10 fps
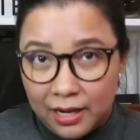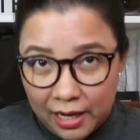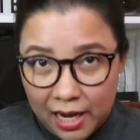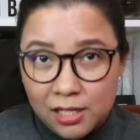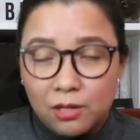
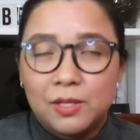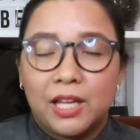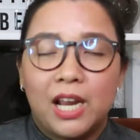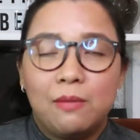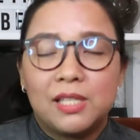
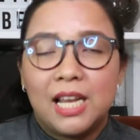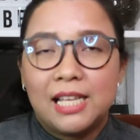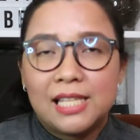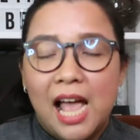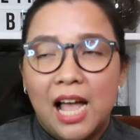nag-unsubscribe
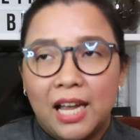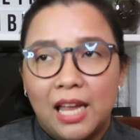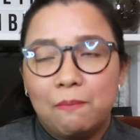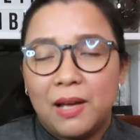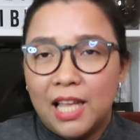sila sa akin.